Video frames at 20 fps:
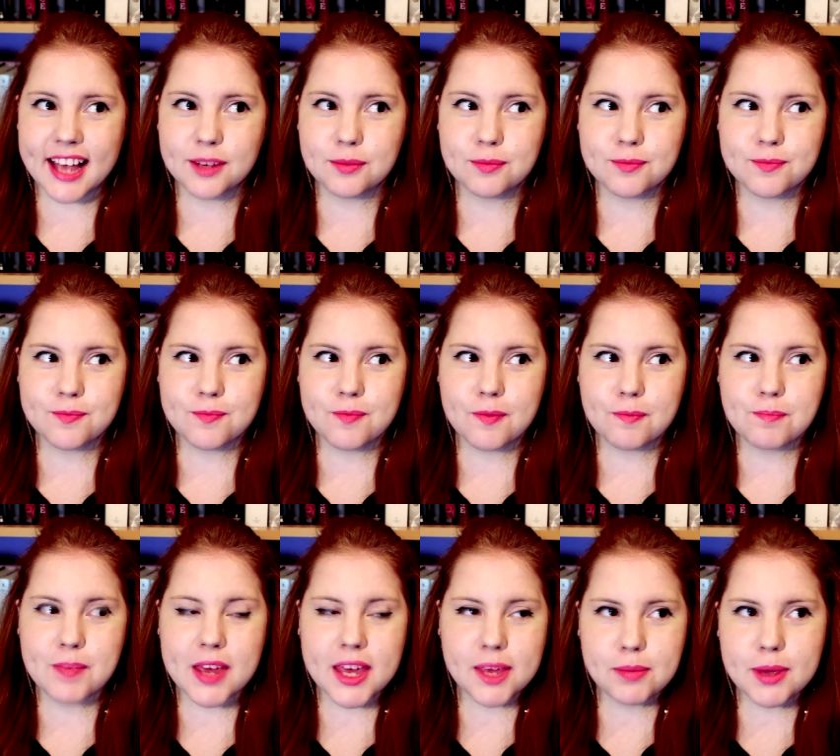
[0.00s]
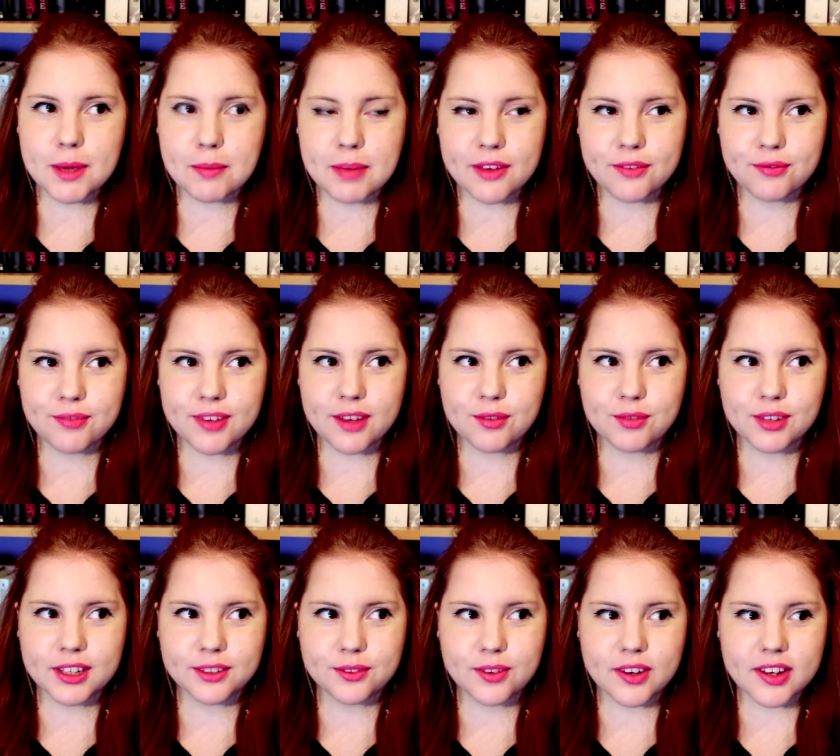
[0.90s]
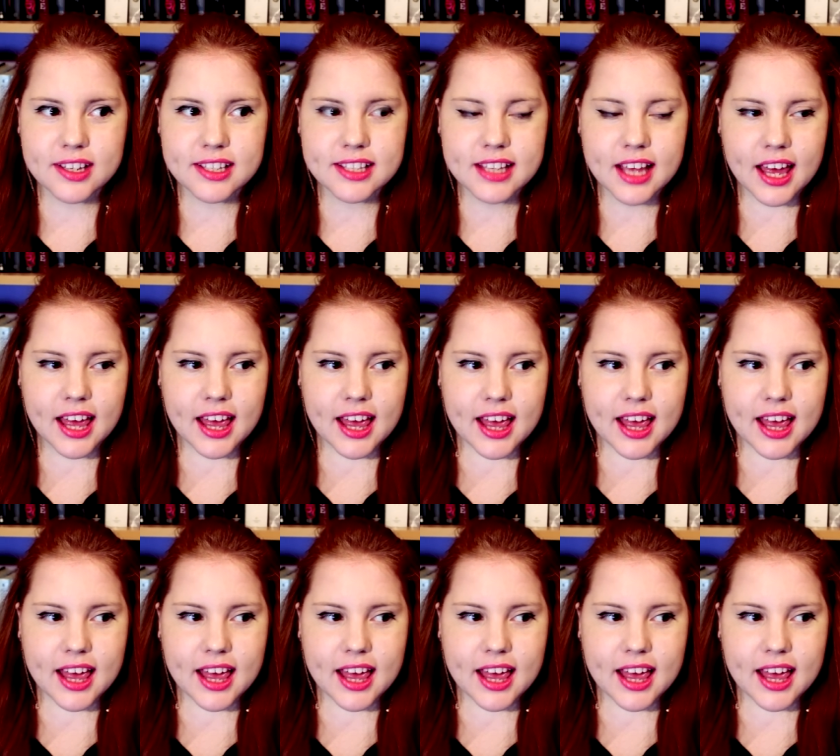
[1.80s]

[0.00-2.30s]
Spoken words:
and maybe my favorite was